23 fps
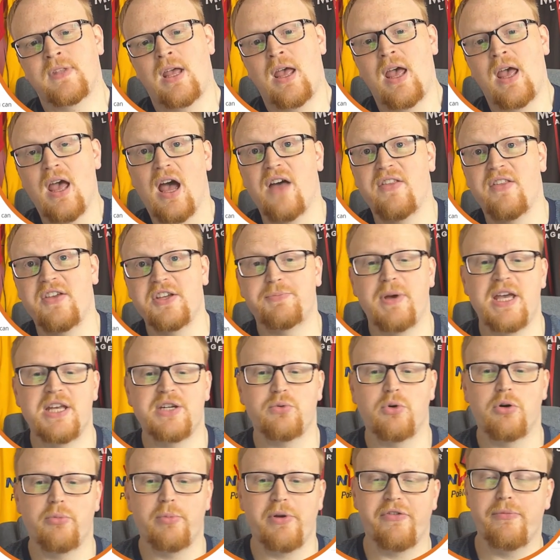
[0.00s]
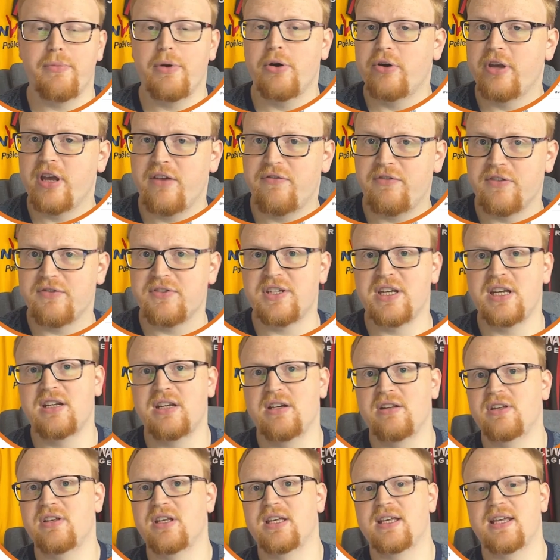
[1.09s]
And this page will be familiar if you've seen
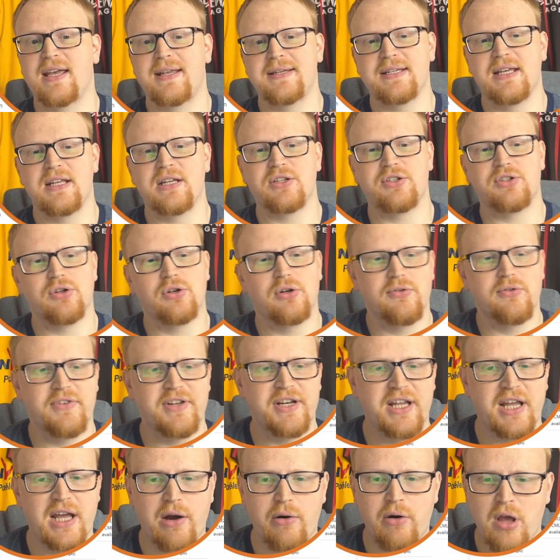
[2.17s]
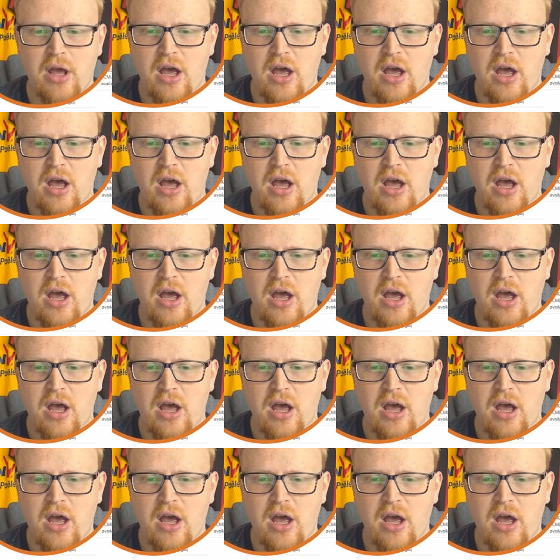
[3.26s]
the kit install video.